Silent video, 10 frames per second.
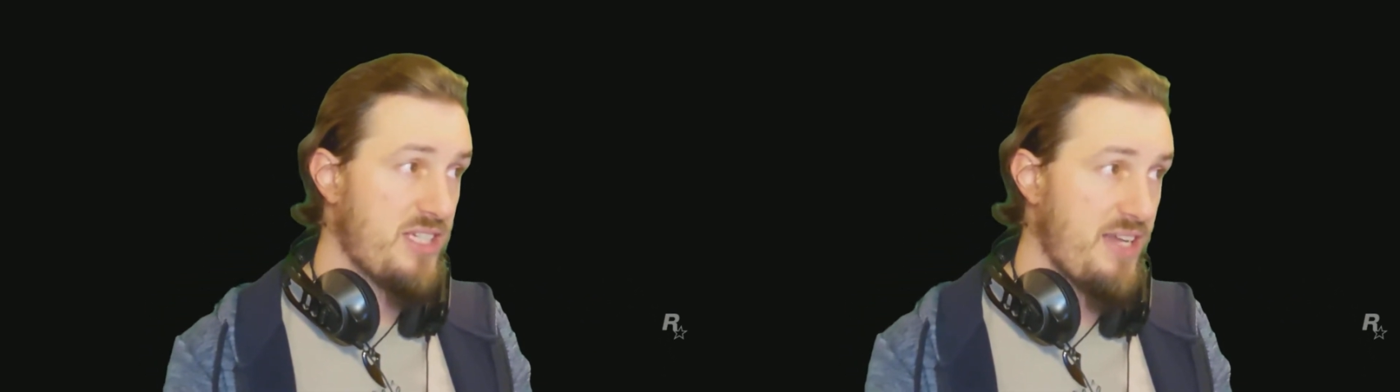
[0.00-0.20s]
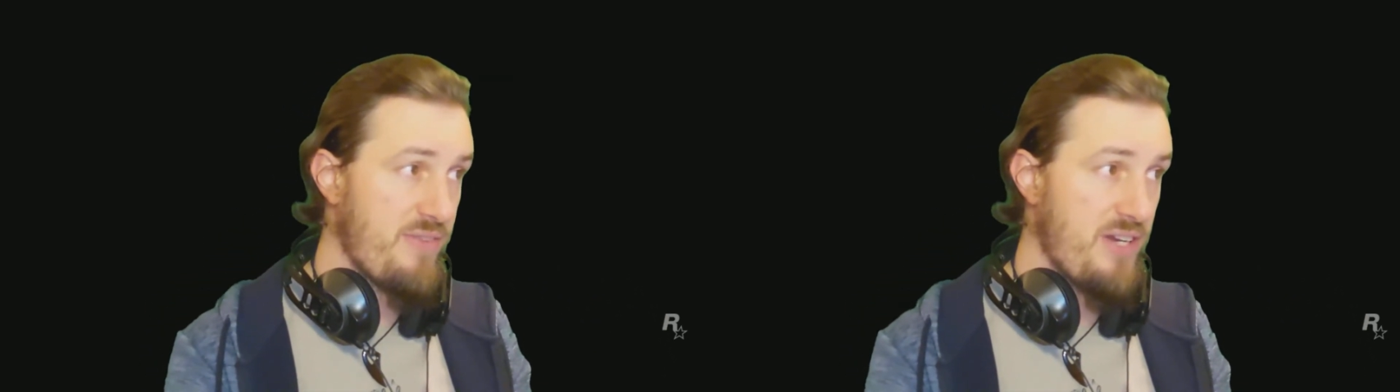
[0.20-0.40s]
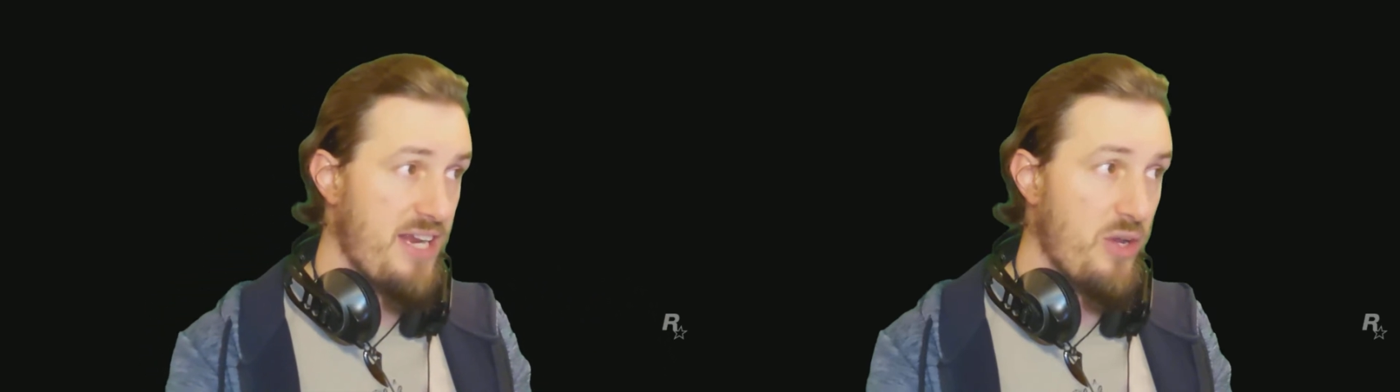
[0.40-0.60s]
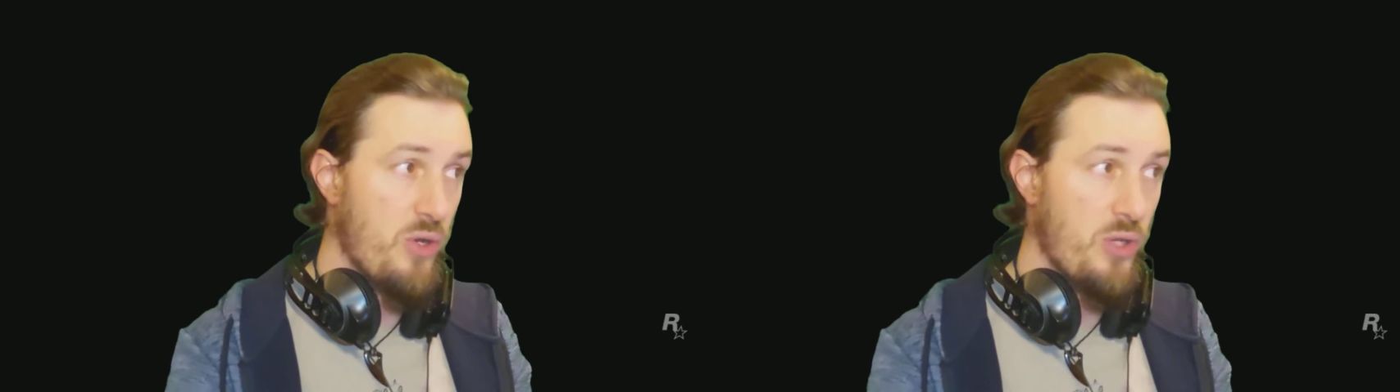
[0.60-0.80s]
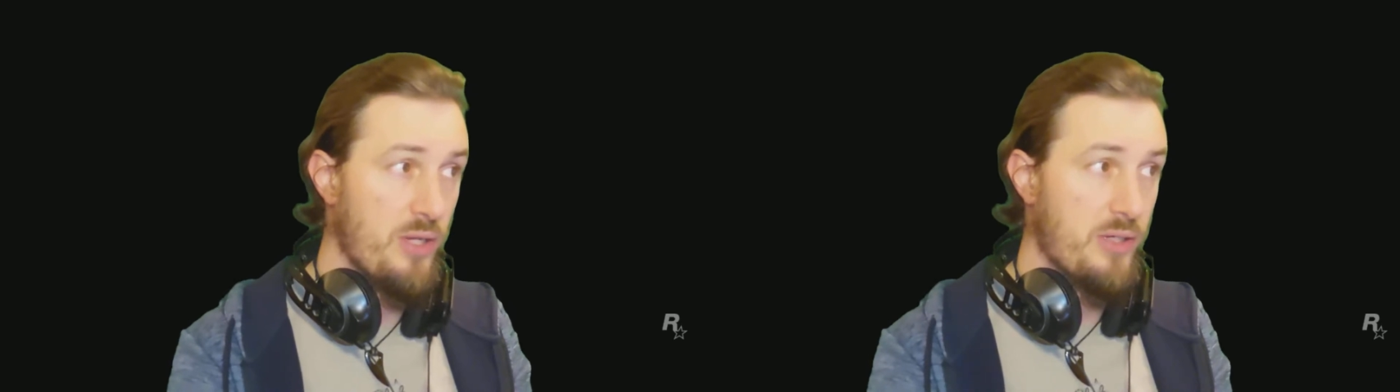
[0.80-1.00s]
given it
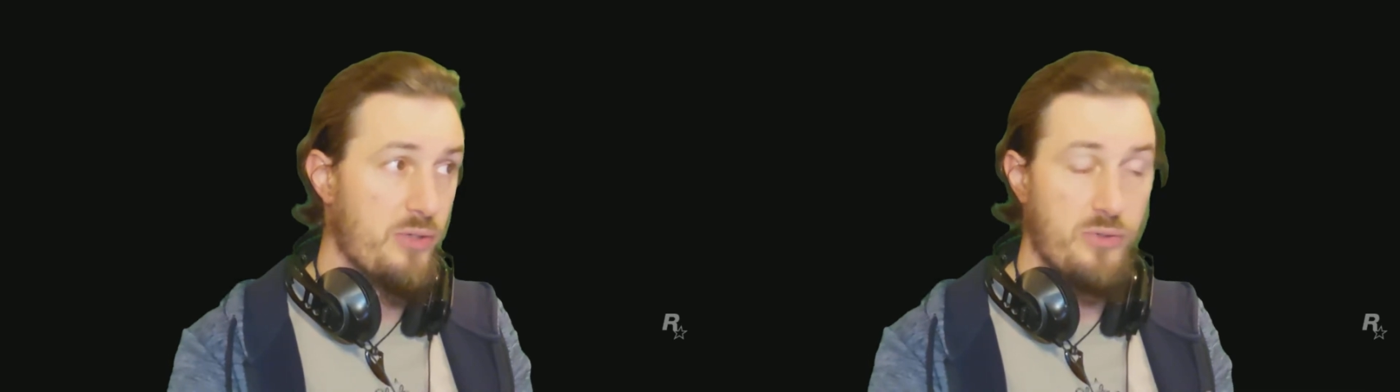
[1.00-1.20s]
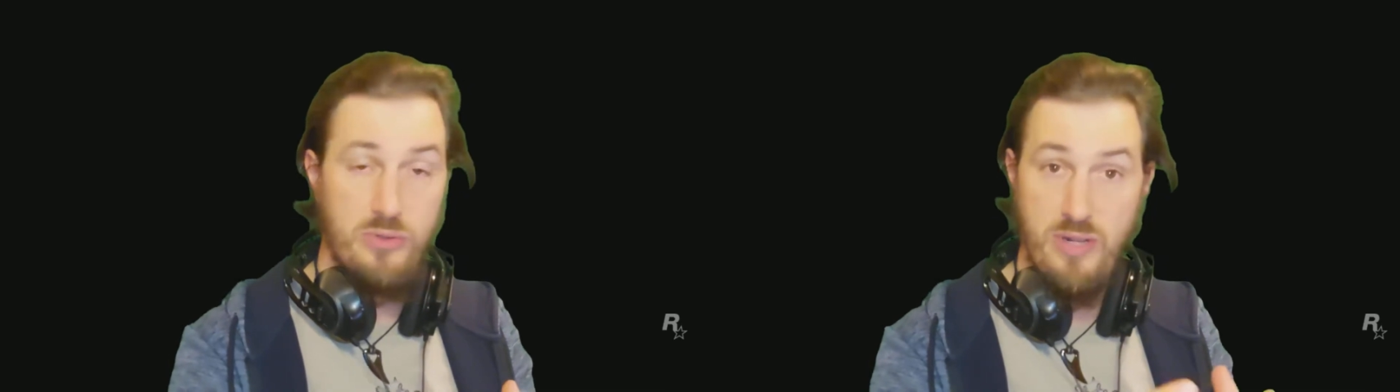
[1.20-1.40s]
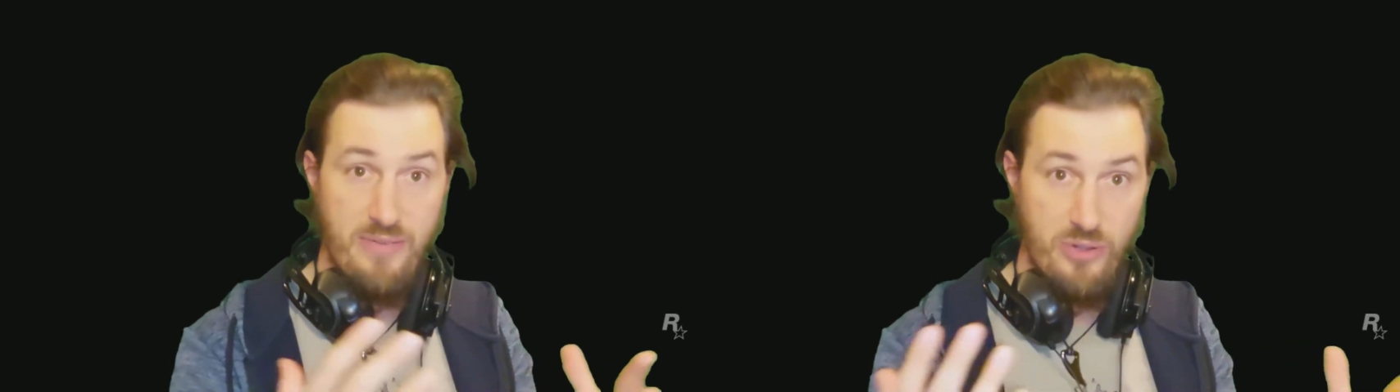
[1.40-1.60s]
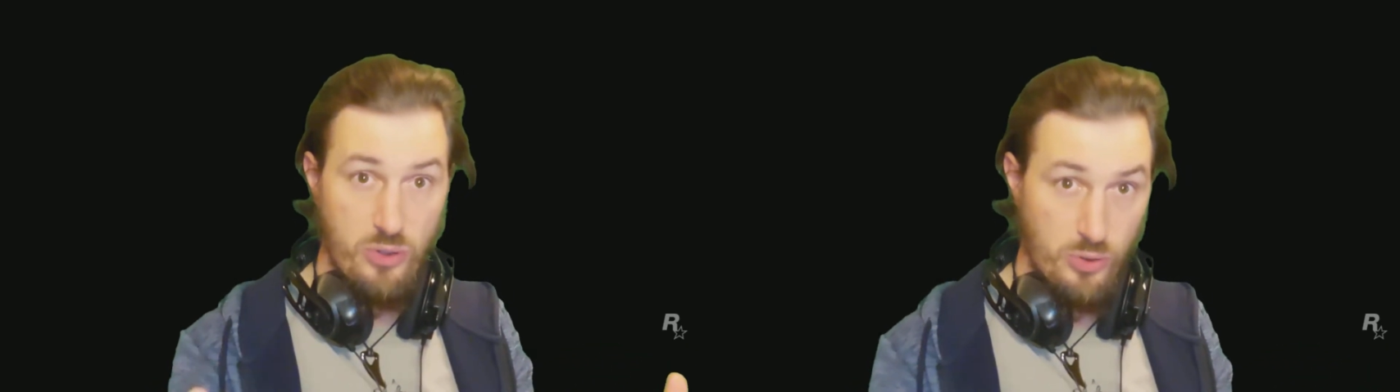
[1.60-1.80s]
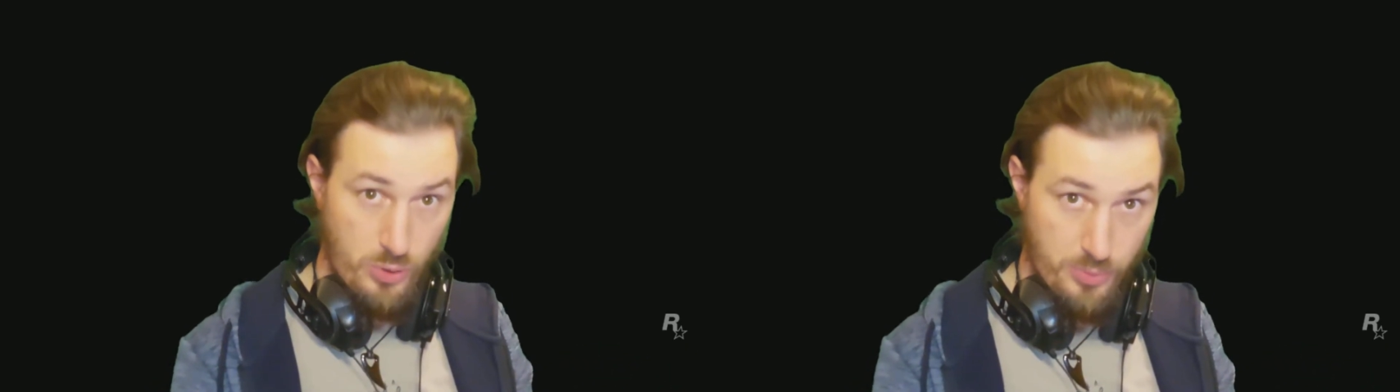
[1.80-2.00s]
all a
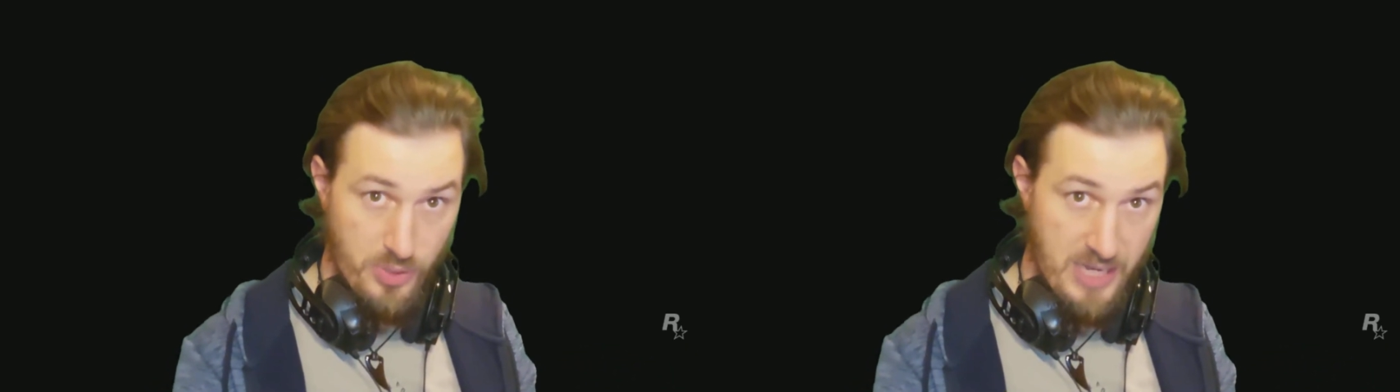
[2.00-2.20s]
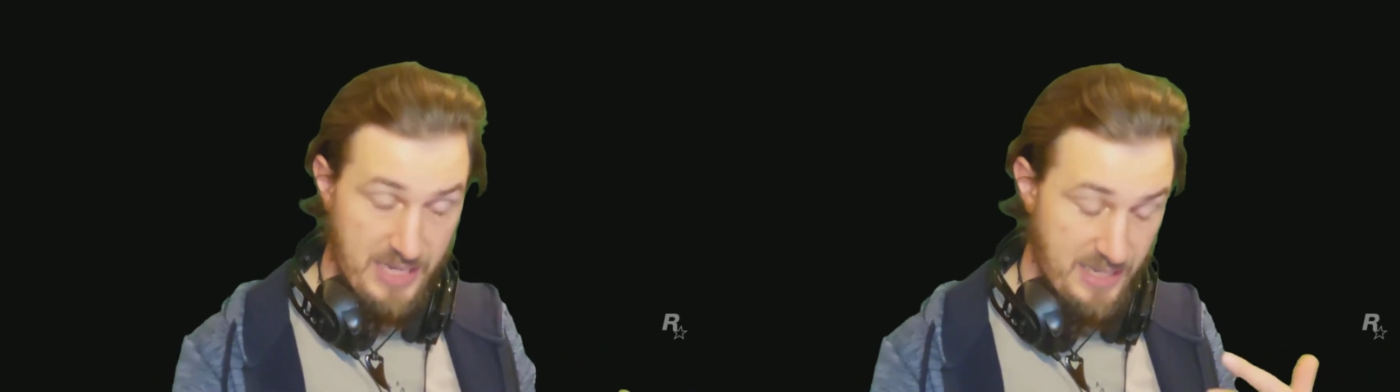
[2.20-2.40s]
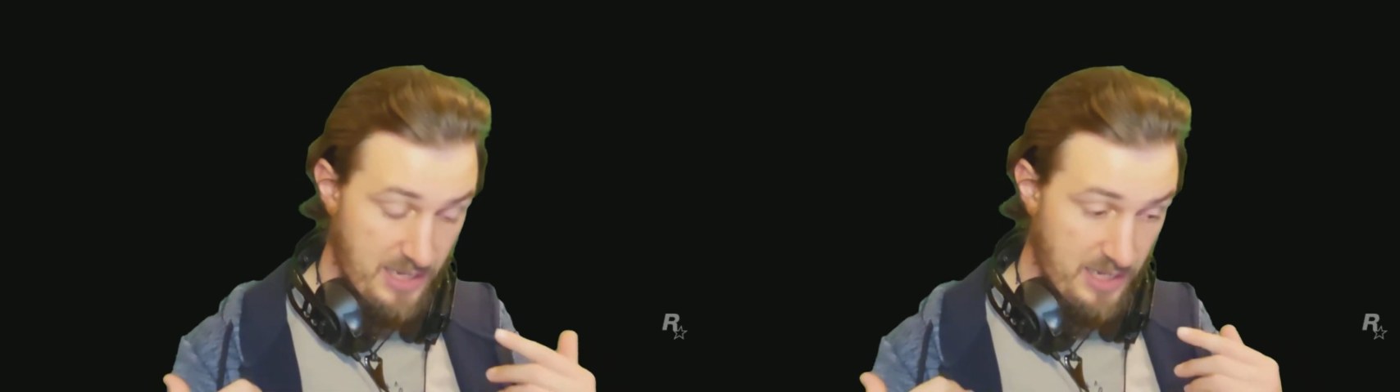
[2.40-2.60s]
graphical upgrade.